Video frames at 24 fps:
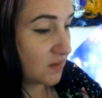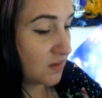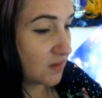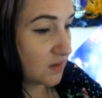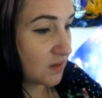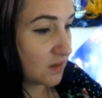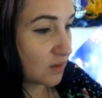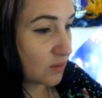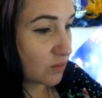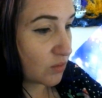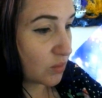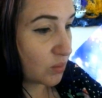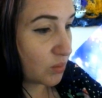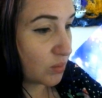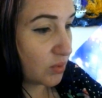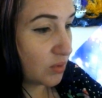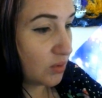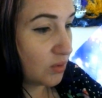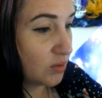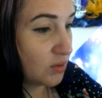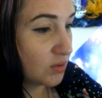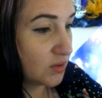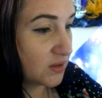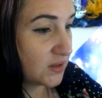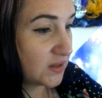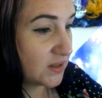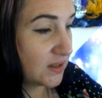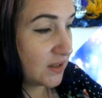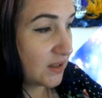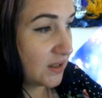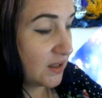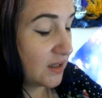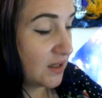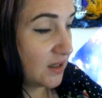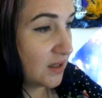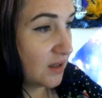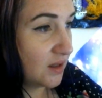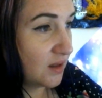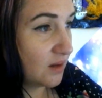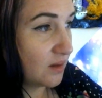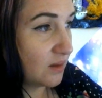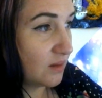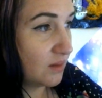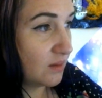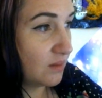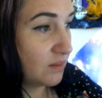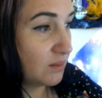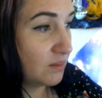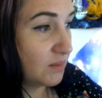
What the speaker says: This is our reporting.